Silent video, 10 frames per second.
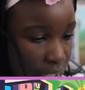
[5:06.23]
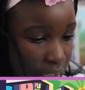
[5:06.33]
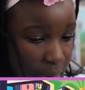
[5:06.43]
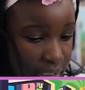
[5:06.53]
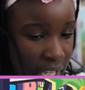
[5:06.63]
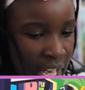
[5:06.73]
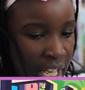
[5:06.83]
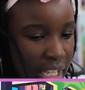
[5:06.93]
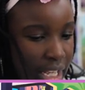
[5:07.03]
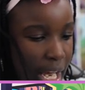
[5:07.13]
Anyways,
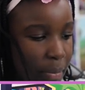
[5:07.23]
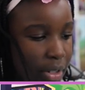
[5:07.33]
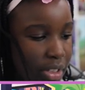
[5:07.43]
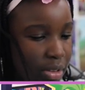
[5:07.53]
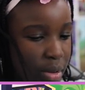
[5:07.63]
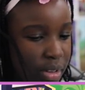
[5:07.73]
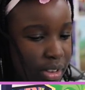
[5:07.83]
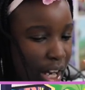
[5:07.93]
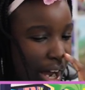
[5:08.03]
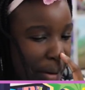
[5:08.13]
yeah, because there was,
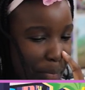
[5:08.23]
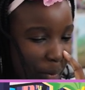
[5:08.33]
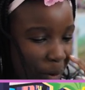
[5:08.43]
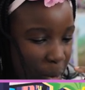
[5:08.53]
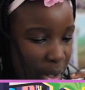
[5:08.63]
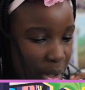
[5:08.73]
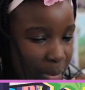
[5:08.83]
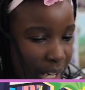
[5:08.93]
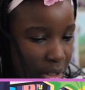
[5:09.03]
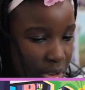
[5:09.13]
uh, before we go to my house,